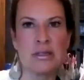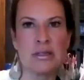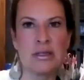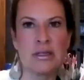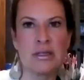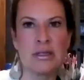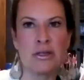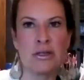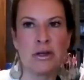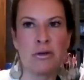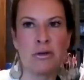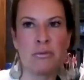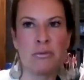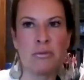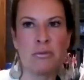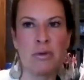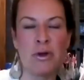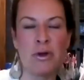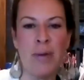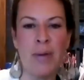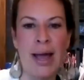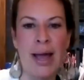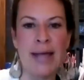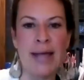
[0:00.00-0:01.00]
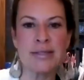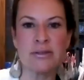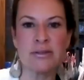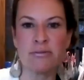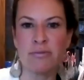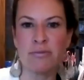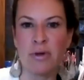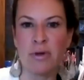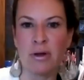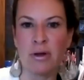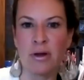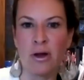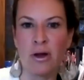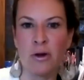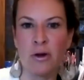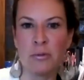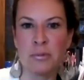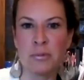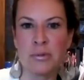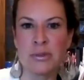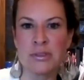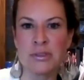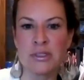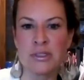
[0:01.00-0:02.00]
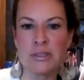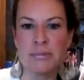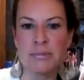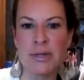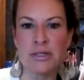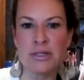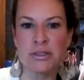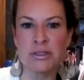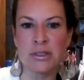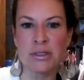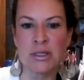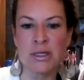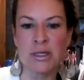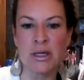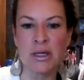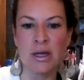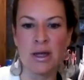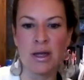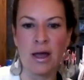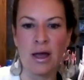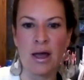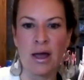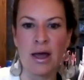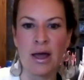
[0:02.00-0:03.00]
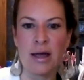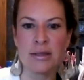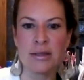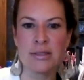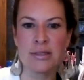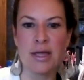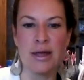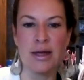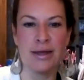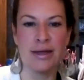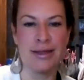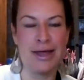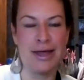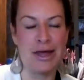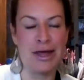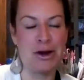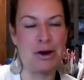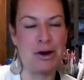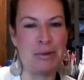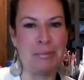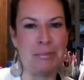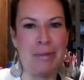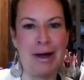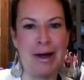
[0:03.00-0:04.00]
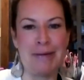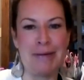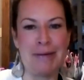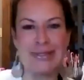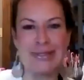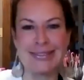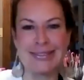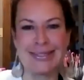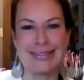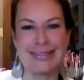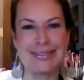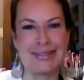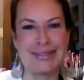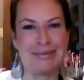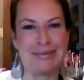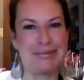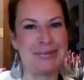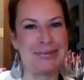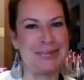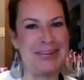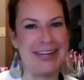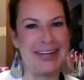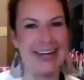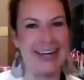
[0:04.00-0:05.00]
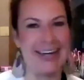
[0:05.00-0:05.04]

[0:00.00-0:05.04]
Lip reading: you know, who hasn't felt hopeless, especially us from mamas at some point.